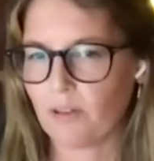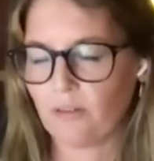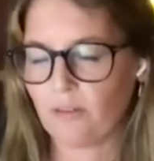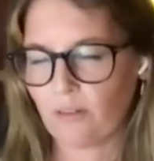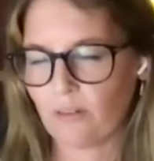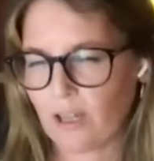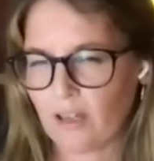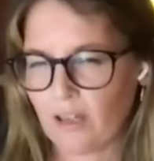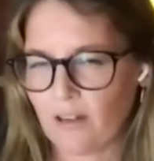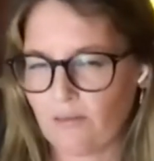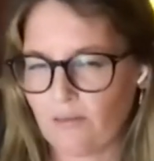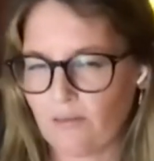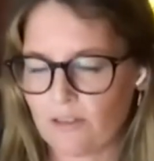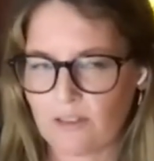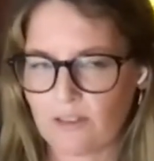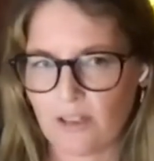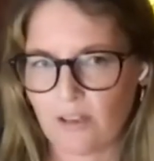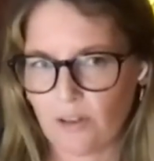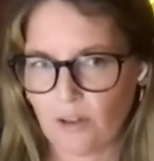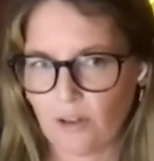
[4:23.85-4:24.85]
but you kind of
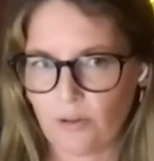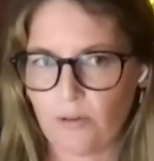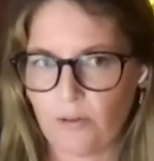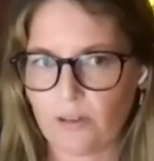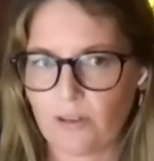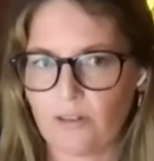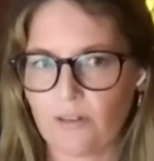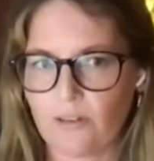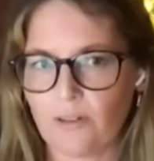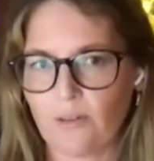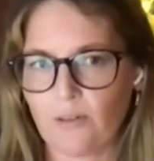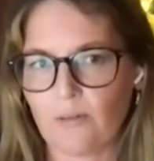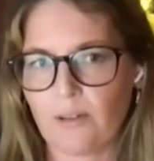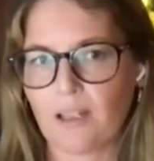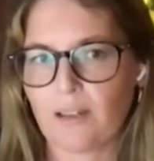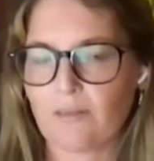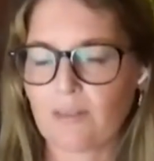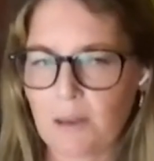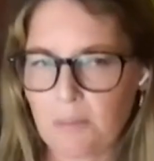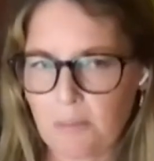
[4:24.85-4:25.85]
still know what you're
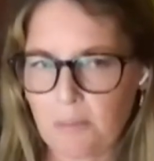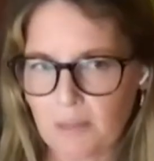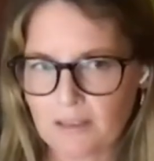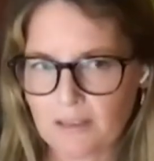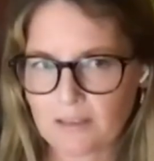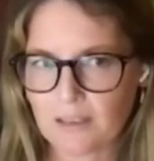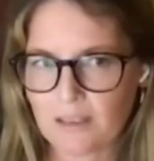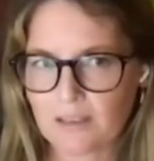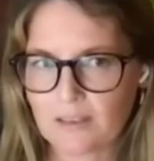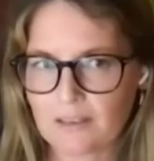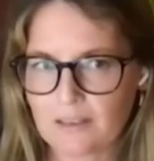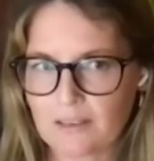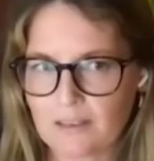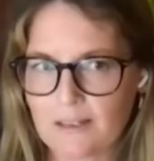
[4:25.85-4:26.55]
doing, if that makes sense.